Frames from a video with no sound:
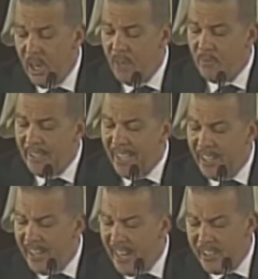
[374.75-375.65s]
of an
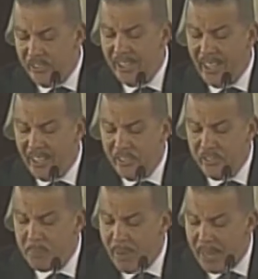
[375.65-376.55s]
energy
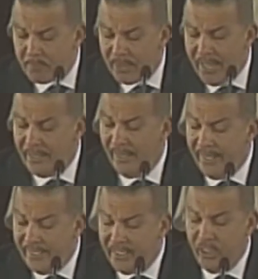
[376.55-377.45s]
LNG pipeline
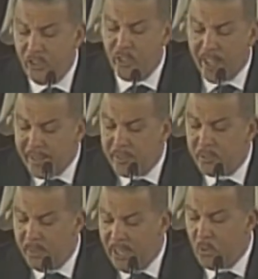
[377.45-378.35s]
linking Trinidad and
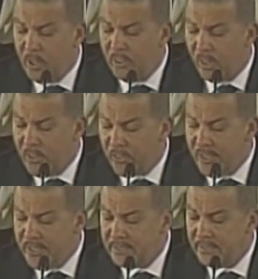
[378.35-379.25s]
Tobago and
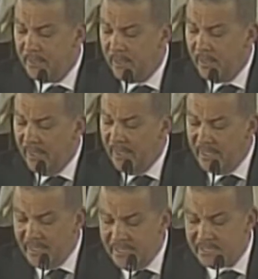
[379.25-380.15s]
countries in
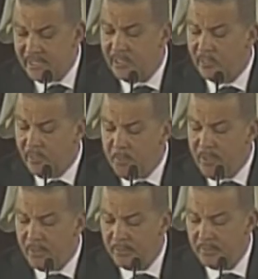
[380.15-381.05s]
the Eastern
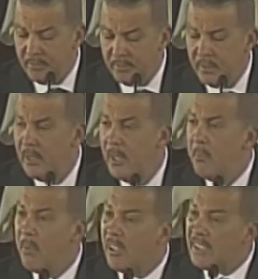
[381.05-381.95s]
Caribbean,
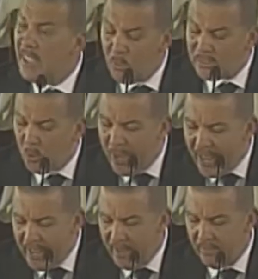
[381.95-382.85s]
because he was
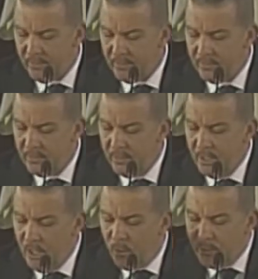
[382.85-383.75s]
aware
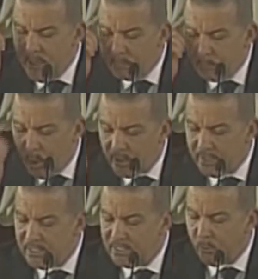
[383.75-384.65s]
of the
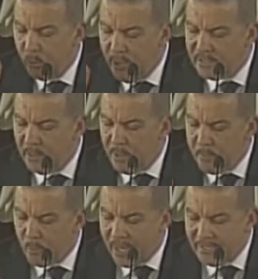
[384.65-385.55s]
importance of reasonably
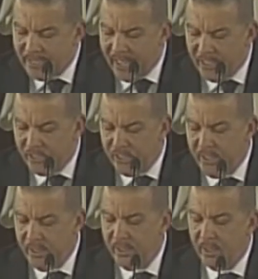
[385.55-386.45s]
priced
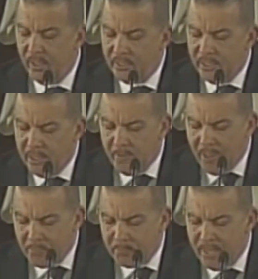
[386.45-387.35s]
energy to the
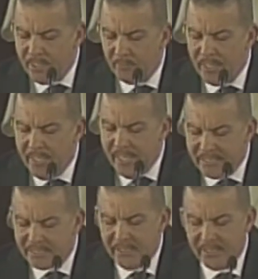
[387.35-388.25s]
development of the
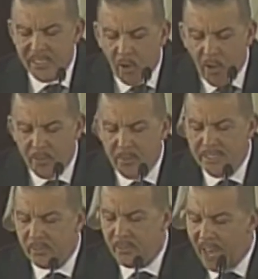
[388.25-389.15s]
nascent
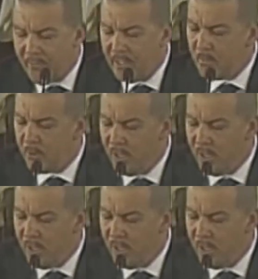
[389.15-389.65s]
economies of CARICOM